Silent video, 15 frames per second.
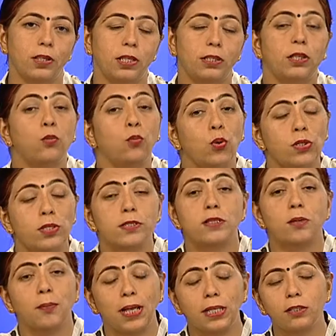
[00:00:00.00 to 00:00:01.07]
Then what is the
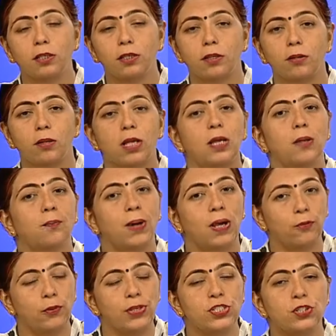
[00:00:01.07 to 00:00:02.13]
method by
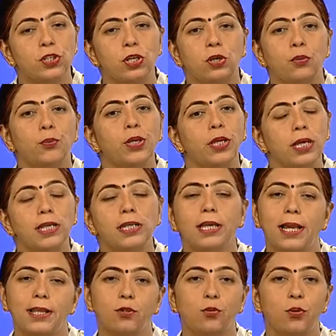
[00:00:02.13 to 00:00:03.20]
which we can
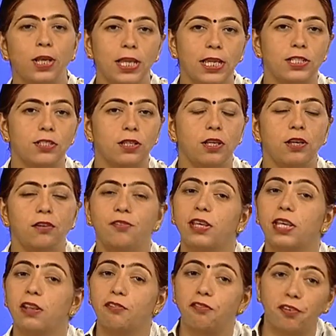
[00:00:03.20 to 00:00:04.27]
calculate, we
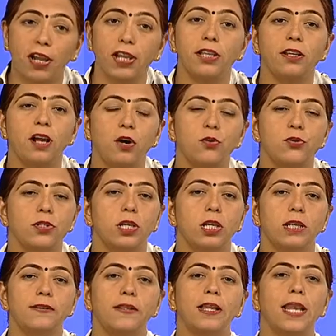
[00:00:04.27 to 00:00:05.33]
can find out
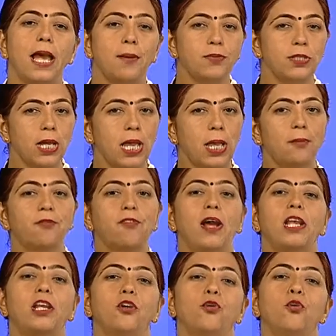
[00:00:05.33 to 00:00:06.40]
the lambda m
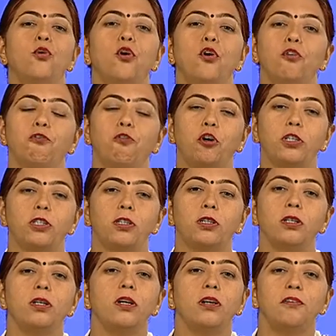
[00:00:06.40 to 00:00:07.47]
value for the
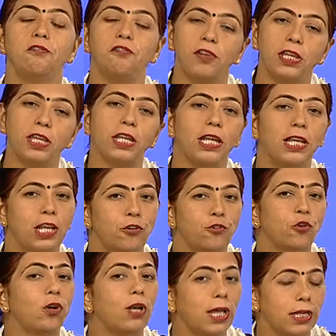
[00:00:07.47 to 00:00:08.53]
weak
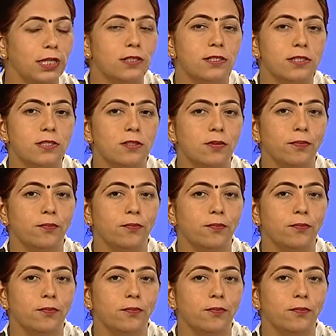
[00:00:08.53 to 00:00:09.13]
electrolytes?